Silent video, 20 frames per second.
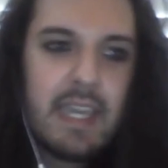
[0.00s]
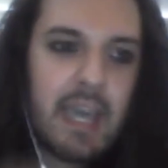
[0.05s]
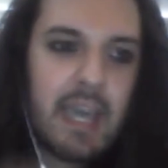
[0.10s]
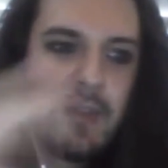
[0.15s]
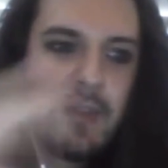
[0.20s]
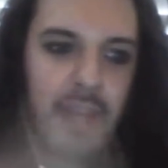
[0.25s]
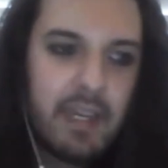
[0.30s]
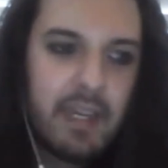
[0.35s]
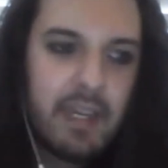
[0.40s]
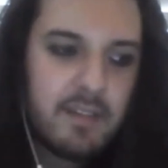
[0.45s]
of
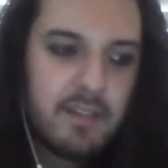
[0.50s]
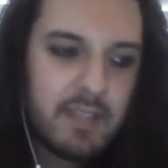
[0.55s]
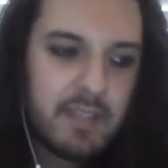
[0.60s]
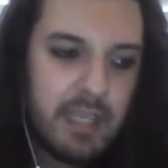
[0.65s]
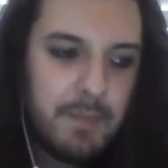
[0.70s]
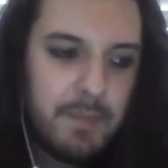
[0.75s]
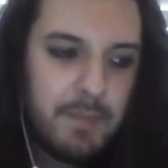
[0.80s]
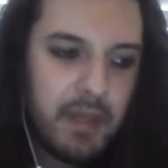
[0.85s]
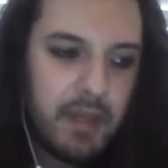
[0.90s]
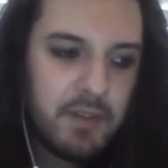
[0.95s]
like to
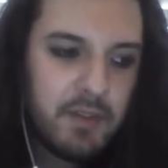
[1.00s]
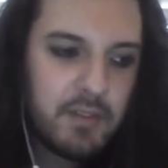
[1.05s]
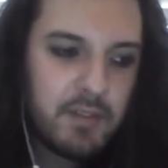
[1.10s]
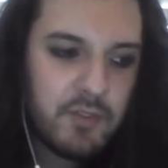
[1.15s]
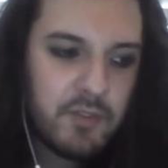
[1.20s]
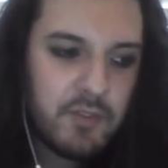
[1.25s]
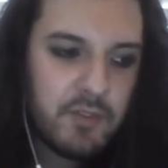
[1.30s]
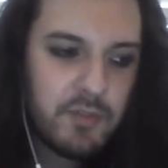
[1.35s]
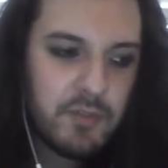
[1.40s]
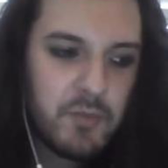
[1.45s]
keep it
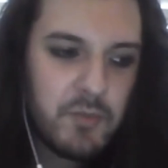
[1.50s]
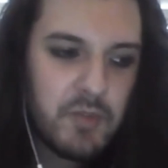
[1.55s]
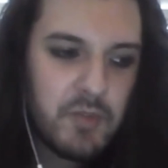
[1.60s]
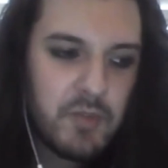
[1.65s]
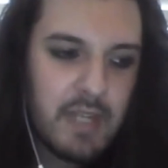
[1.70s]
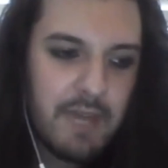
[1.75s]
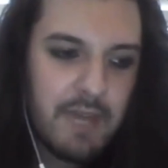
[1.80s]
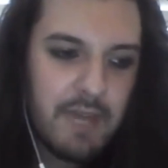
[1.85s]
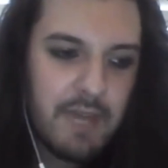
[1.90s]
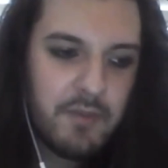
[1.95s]
on the
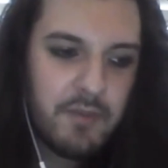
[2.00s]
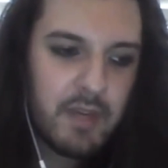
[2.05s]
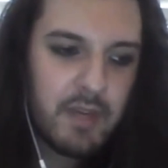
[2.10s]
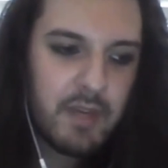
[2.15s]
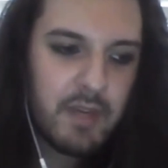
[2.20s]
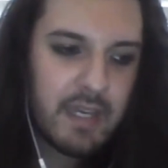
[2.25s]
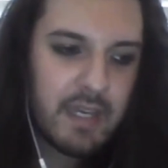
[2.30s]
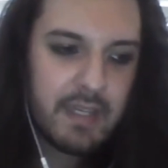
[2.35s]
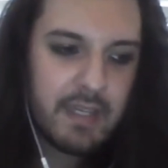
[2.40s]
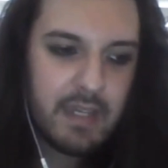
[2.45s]
smaller
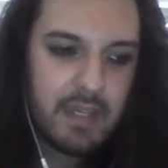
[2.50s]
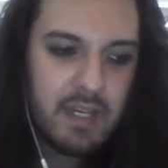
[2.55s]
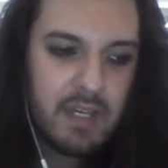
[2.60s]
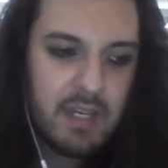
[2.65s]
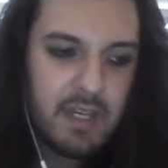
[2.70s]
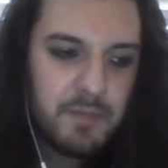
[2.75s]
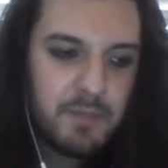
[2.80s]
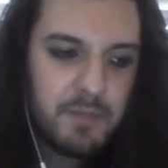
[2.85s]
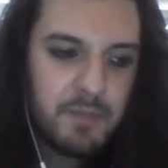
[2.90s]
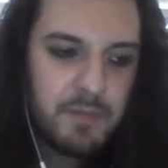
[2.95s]
level, like,
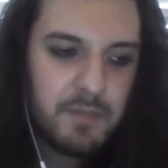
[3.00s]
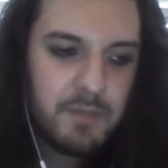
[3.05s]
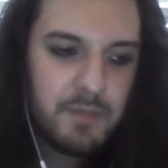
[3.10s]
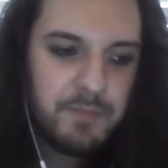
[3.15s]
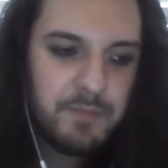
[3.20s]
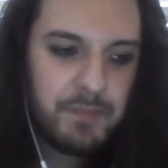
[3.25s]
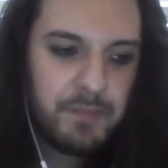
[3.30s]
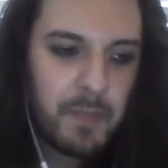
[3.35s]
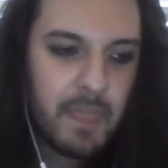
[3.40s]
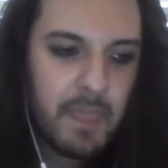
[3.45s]
um, mm-hmm.